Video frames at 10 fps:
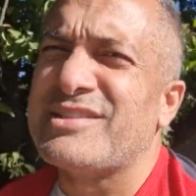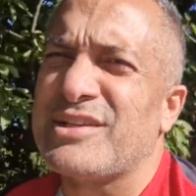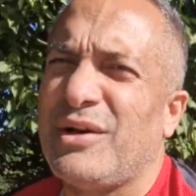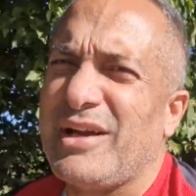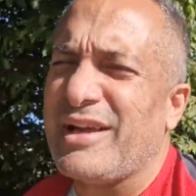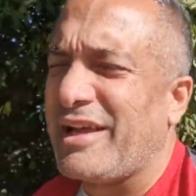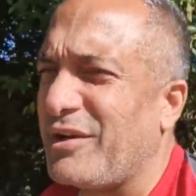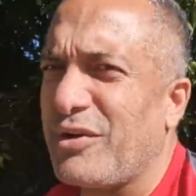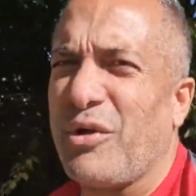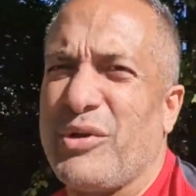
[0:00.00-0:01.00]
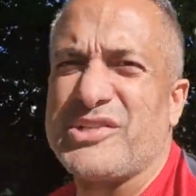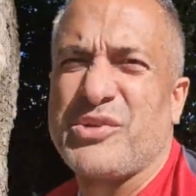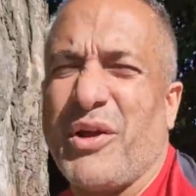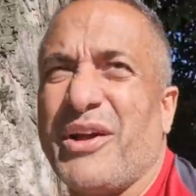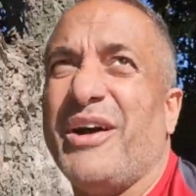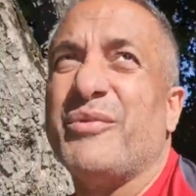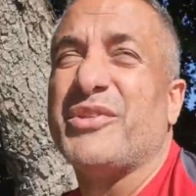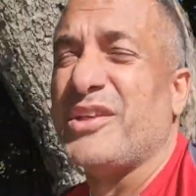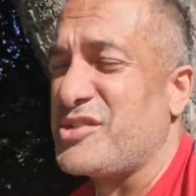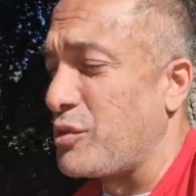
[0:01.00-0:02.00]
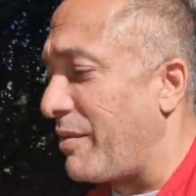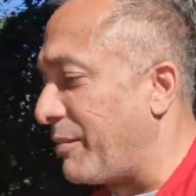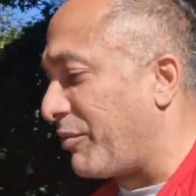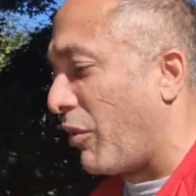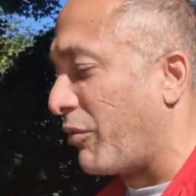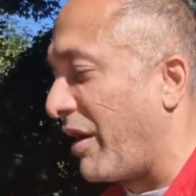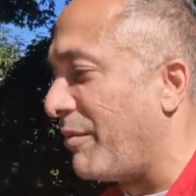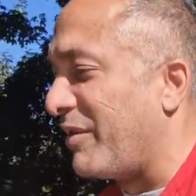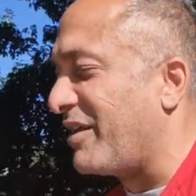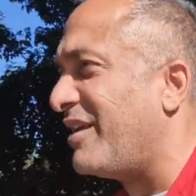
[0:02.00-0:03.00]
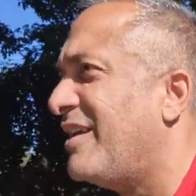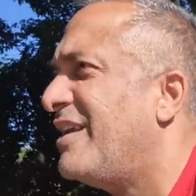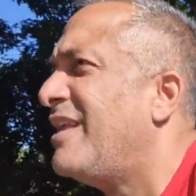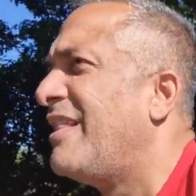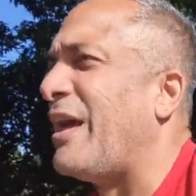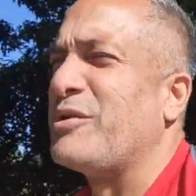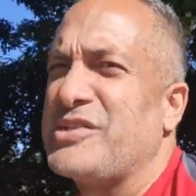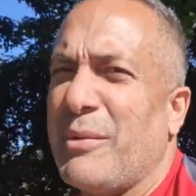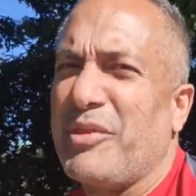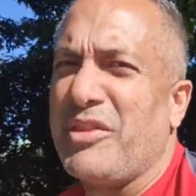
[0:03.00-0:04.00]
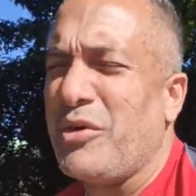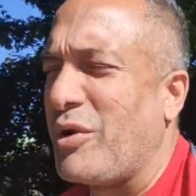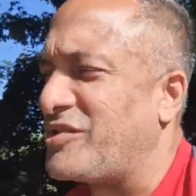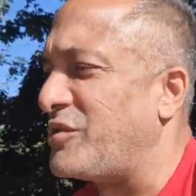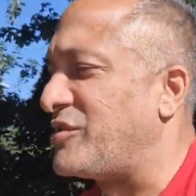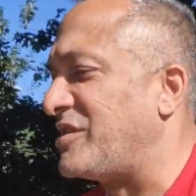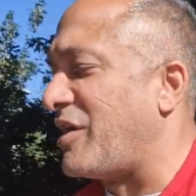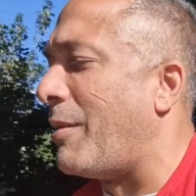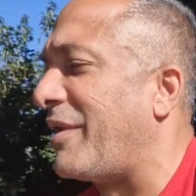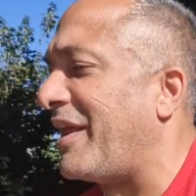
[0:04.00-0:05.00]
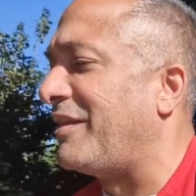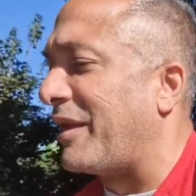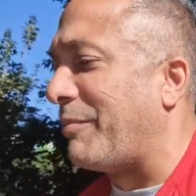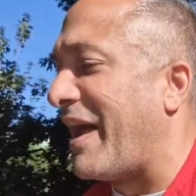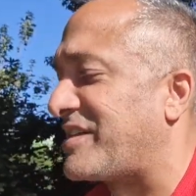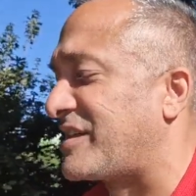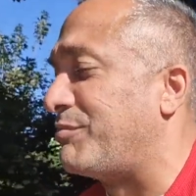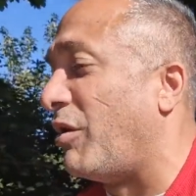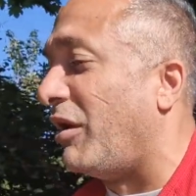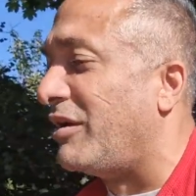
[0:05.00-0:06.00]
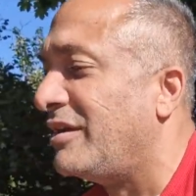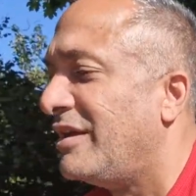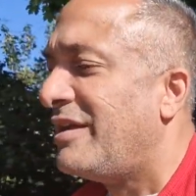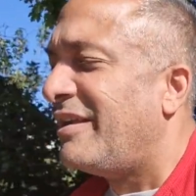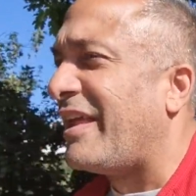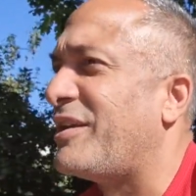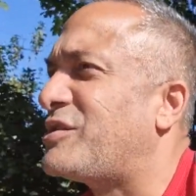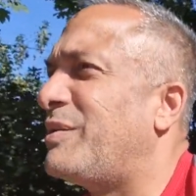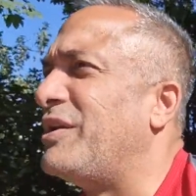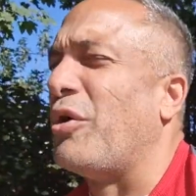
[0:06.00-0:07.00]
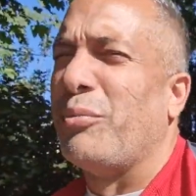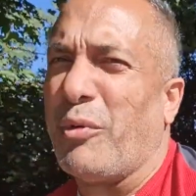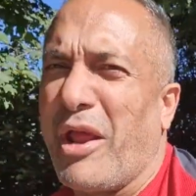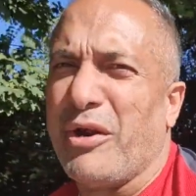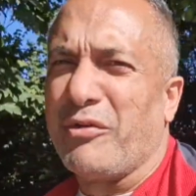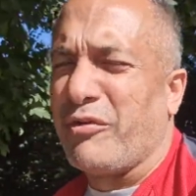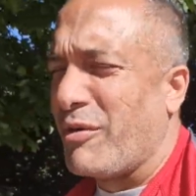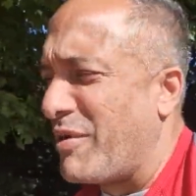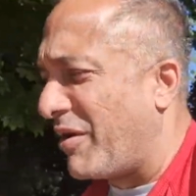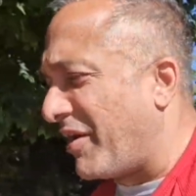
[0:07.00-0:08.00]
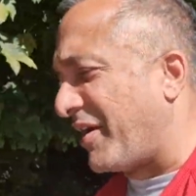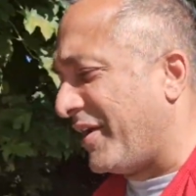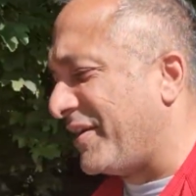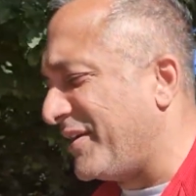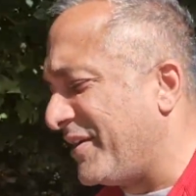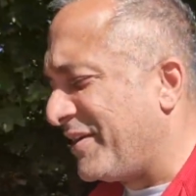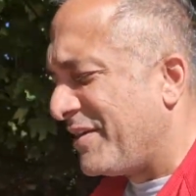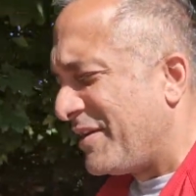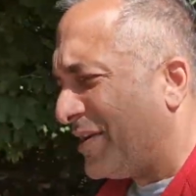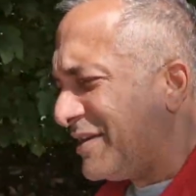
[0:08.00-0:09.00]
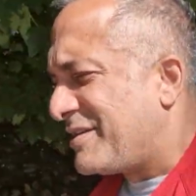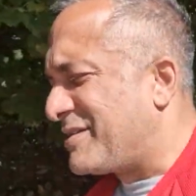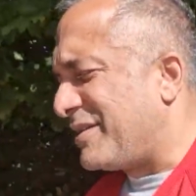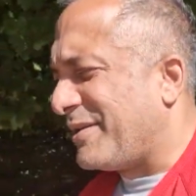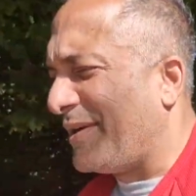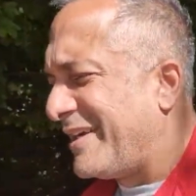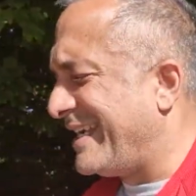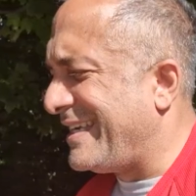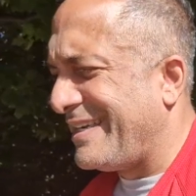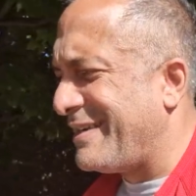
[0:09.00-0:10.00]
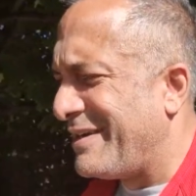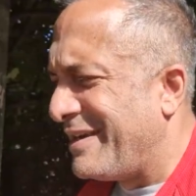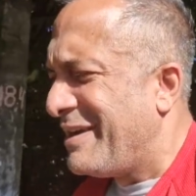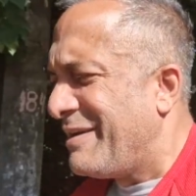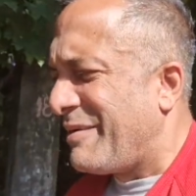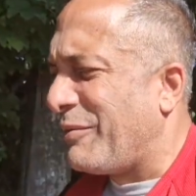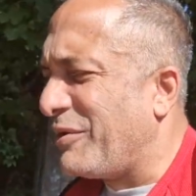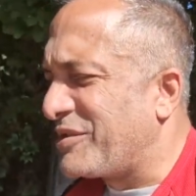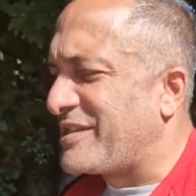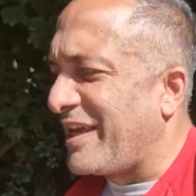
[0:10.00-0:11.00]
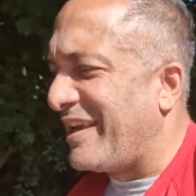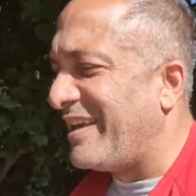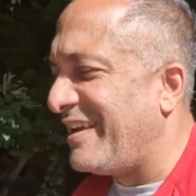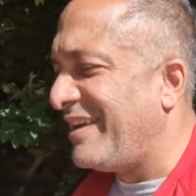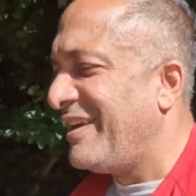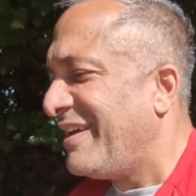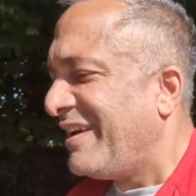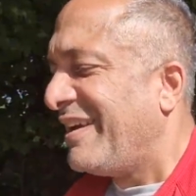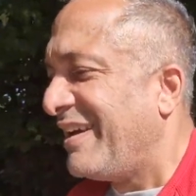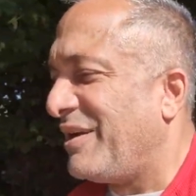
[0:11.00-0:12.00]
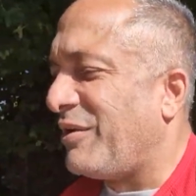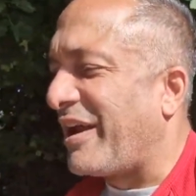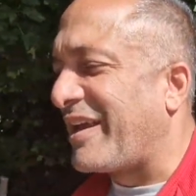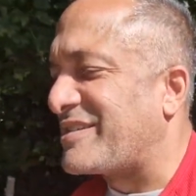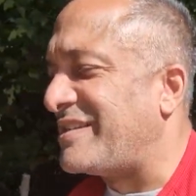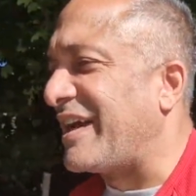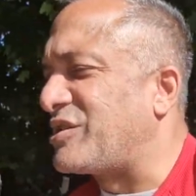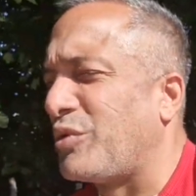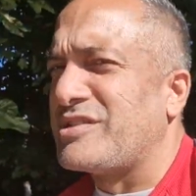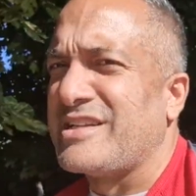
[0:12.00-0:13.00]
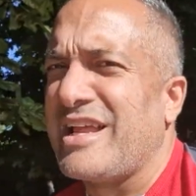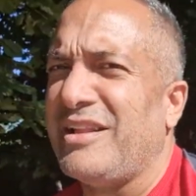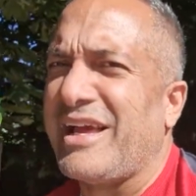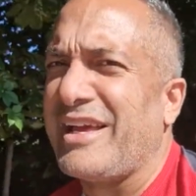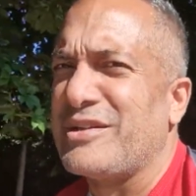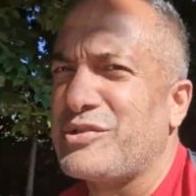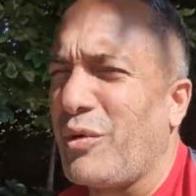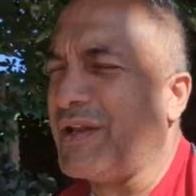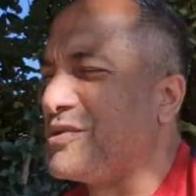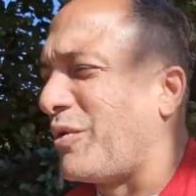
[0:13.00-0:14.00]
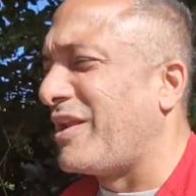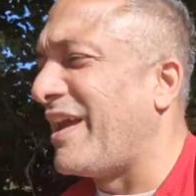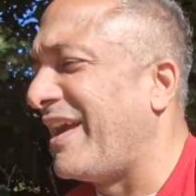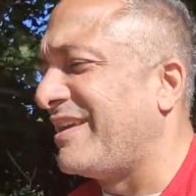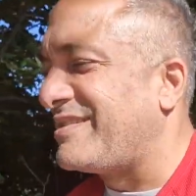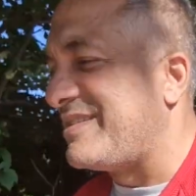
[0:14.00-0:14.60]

So I don't know what's going on with the swimming program, but that was something the U.S. used to dominate like basketball. That used to be a no-brainer for America. So, but we'll see. You know, I guess the next one's in L.A. in 2028.